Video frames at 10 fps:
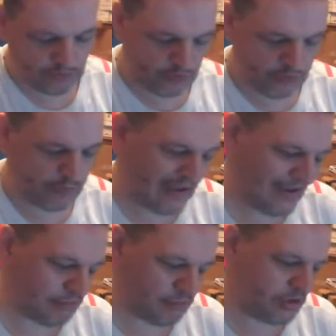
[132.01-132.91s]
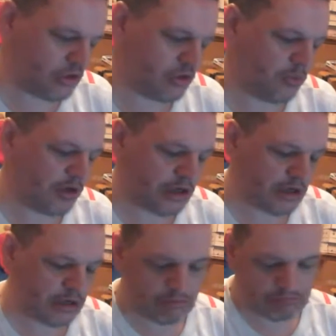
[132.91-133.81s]
I chopped off about
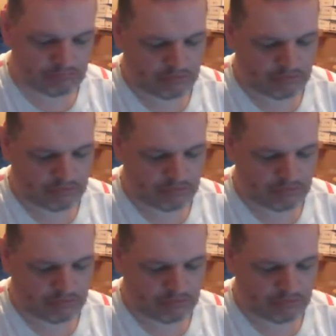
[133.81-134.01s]
20-30